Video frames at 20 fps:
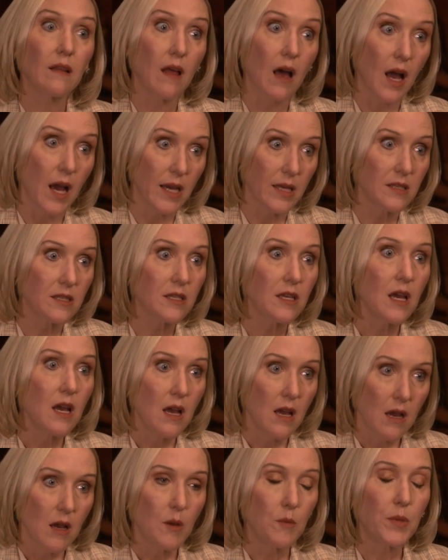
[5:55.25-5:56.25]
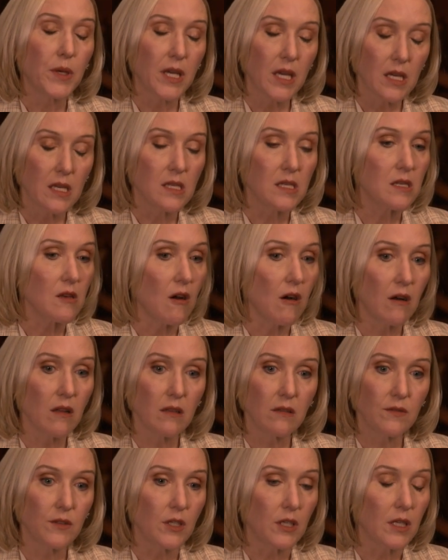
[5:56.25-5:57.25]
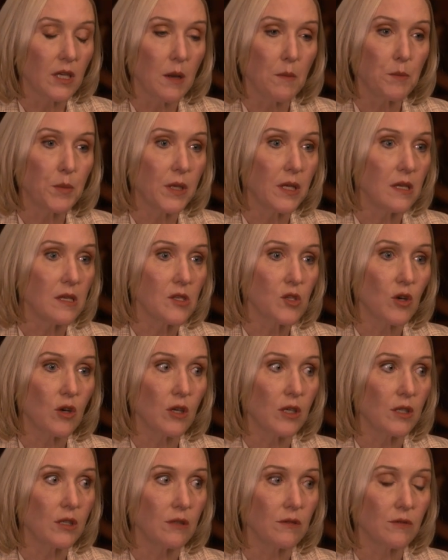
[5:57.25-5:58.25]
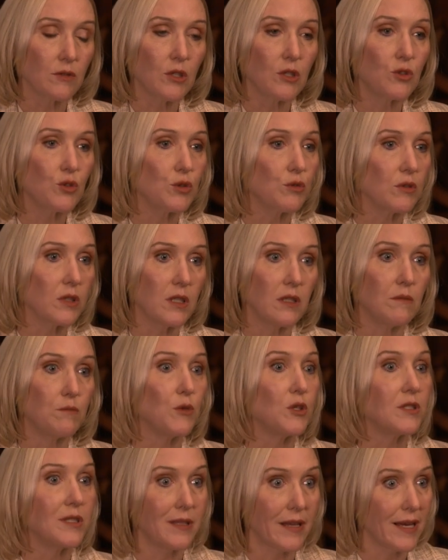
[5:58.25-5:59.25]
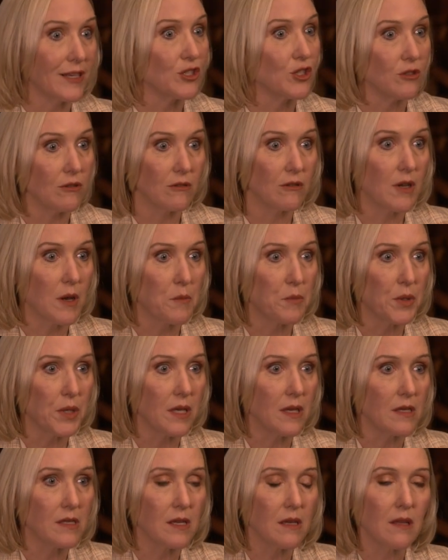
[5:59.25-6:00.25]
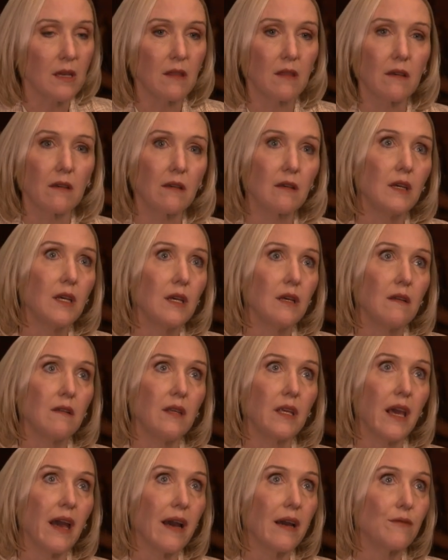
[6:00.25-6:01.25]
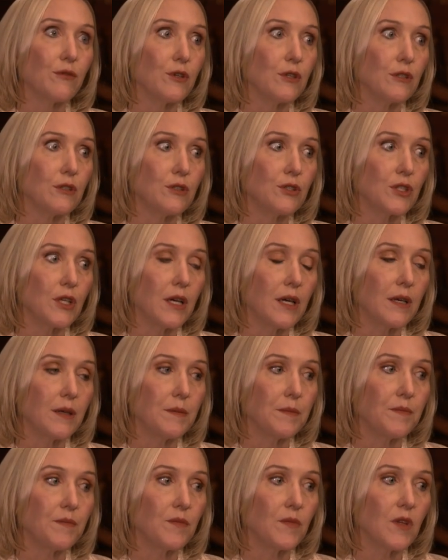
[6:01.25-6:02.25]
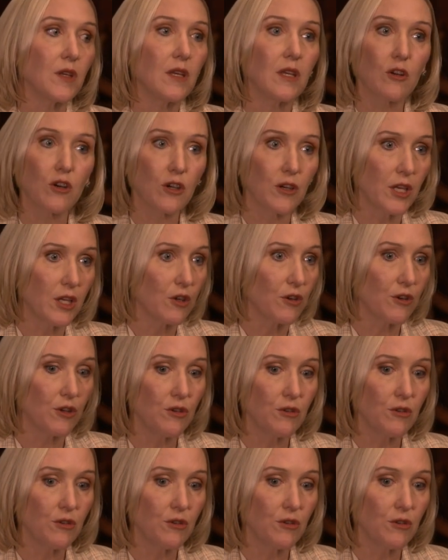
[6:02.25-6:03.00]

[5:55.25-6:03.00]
a lot. A lot. Because all of our companies are truly multinational companies. Right. I think the the average um, in our in our